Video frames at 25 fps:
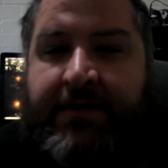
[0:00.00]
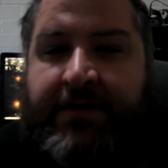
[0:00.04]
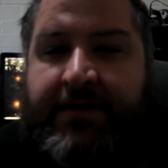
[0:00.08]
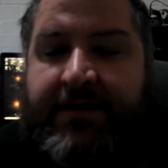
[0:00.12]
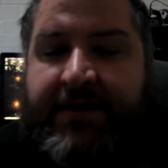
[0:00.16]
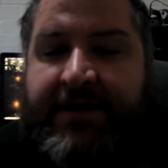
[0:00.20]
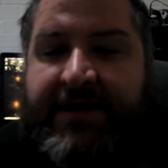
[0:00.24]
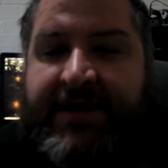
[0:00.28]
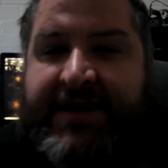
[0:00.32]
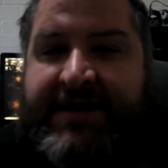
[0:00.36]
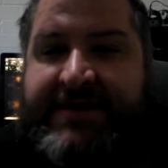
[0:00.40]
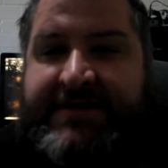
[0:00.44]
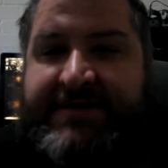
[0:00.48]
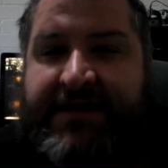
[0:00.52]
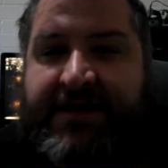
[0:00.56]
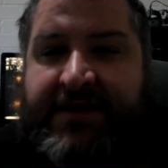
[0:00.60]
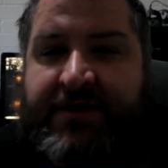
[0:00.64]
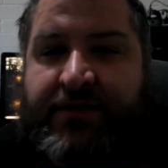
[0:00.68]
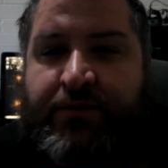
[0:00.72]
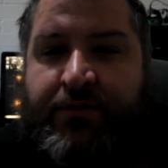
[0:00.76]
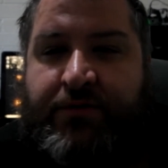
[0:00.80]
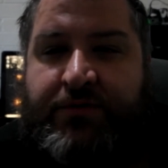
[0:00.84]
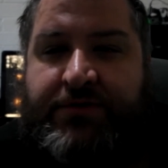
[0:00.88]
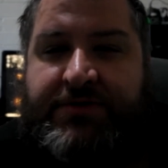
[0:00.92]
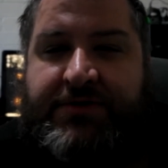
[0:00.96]
He's a
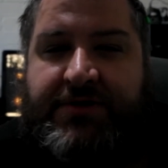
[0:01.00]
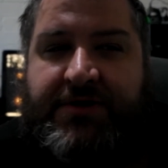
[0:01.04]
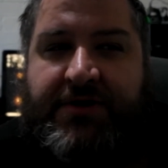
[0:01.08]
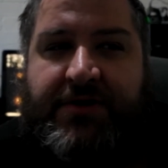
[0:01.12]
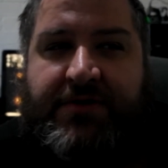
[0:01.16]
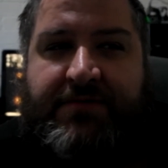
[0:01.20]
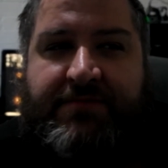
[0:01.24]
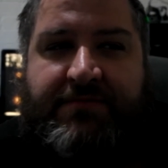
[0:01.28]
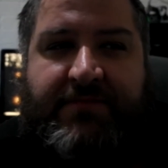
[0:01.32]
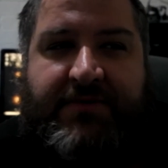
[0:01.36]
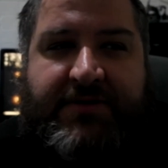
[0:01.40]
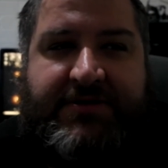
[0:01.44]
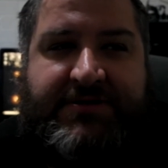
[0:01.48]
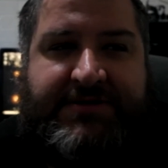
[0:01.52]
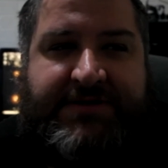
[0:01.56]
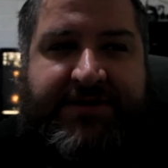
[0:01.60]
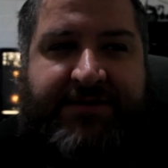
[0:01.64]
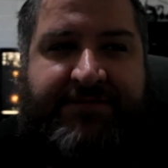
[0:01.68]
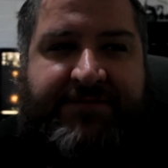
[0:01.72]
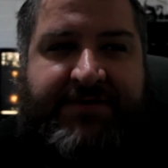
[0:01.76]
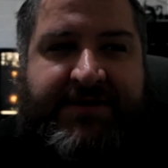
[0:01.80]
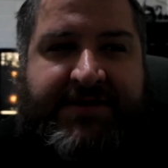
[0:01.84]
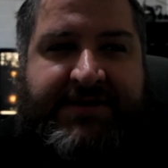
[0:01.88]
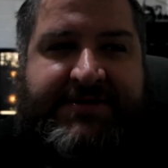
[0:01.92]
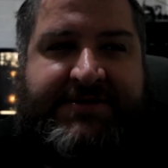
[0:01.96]
good dog most
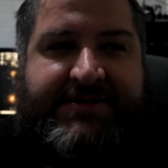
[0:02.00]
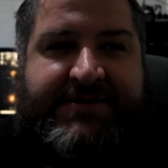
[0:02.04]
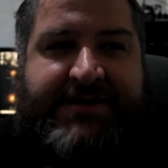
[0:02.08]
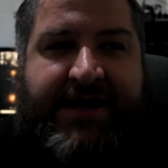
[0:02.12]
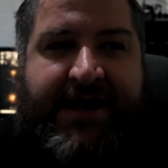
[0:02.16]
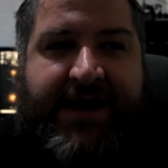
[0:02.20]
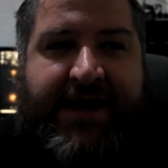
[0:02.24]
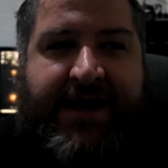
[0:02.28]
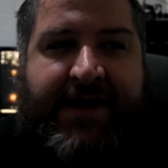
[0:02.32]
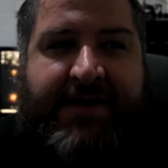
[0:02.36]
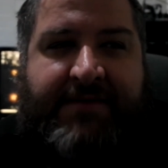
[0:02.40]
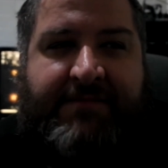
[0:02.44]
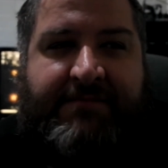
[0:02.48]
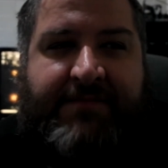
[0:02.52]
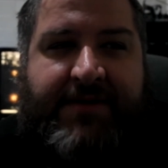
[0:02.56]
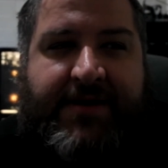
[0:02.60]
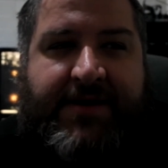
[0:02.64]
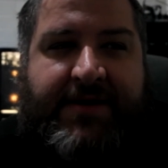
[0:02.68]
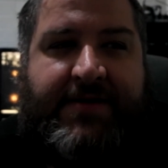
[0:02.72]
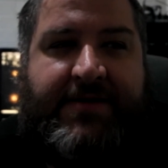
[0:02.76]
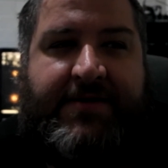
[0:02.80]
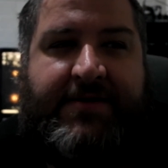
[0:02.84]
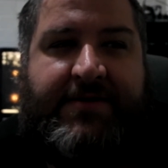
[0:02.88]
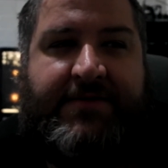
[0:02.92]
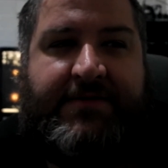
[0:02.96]
of the time.
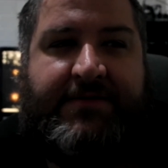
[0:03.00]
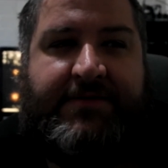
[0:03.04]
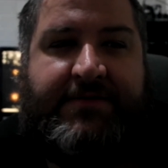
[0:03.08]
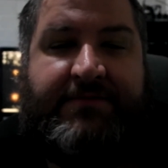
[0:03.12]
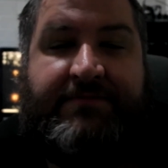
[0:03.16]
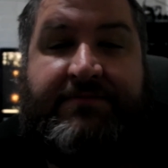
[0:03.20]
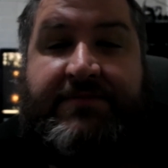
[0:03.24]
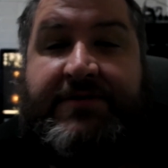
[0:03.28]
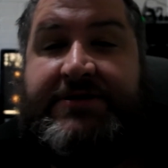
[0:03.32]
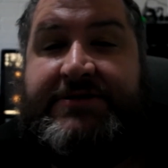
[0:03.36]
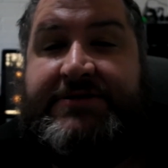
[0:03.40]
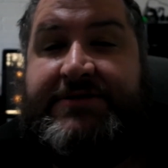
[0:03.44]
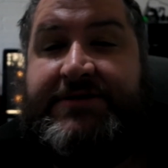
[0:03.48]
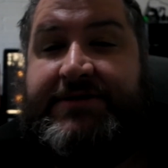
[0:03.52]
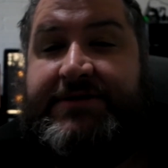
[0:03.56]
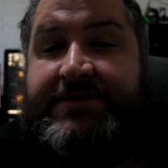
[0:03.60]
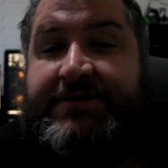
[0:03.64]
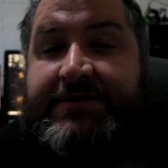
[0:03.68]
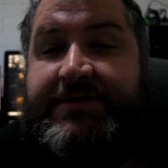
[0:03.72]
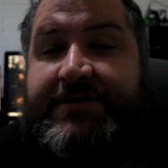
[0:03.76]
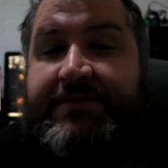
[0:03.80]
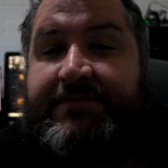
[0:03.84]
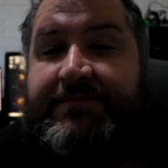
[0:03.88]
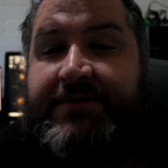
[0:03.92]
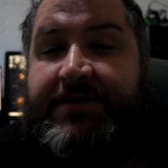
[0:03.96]
Most of the
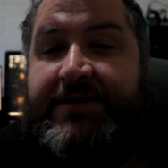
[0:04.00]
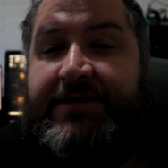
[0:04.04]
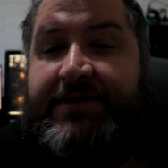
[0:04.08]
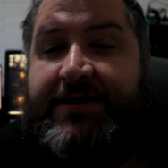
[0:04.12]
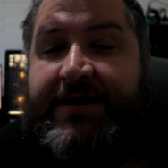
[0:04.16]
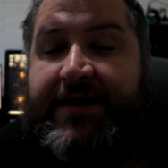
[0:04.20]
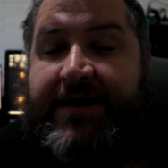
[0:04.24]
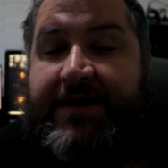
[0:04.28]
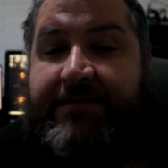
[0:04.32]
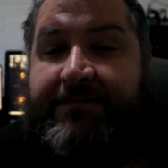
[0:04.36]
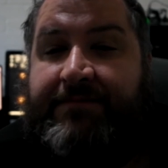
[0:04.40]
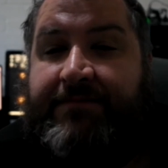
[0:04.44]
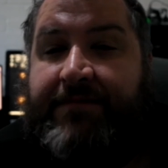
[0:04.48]
time, but yeah.